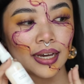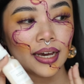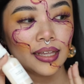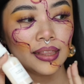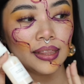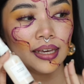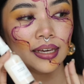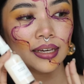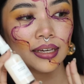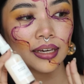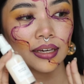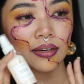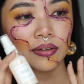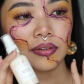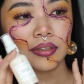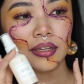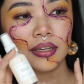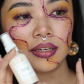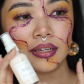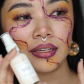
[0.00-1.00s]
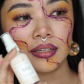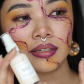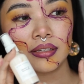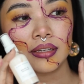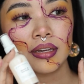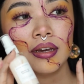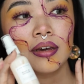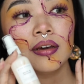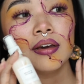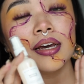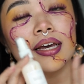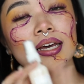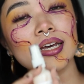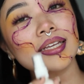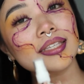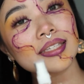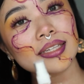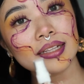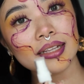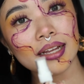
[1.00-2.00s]
I think
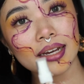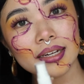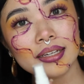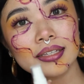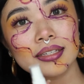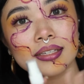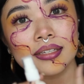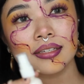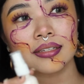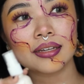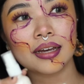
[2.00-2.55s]
it's a nice